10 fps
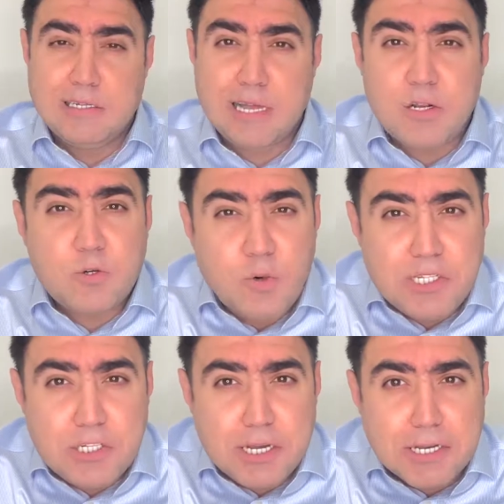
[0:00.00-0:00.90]
the
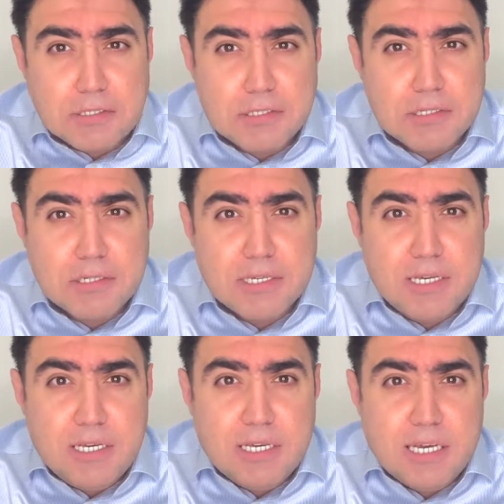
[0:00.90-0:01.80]
question is
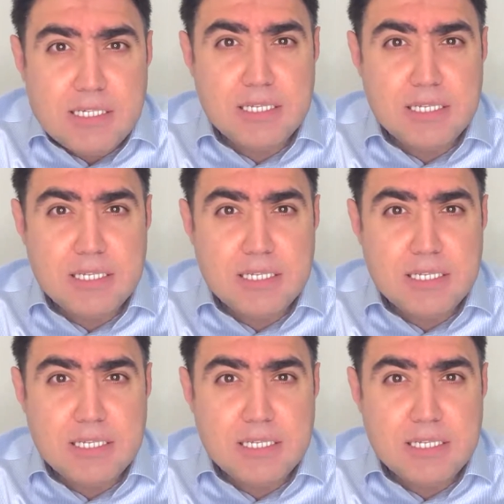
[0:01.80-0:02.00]
this